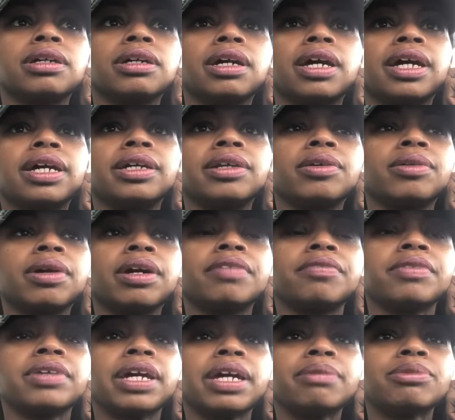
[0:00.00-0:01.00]
I don't
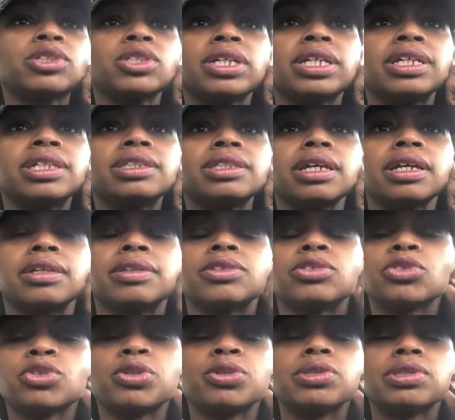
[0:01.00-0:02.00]
have lampshades and the
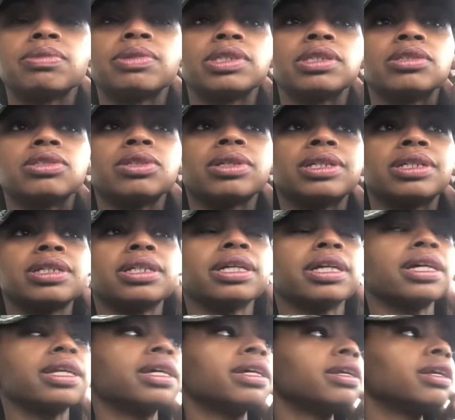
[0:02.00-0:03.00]
screw's missing, so I didn't
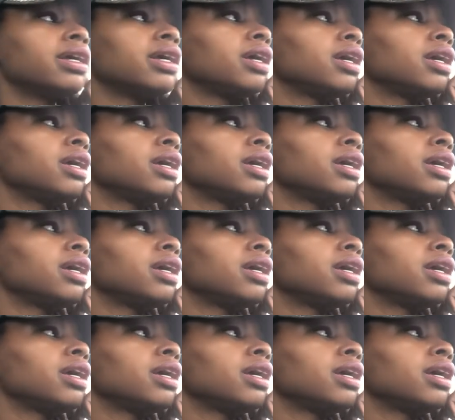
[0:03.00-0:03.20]
get it.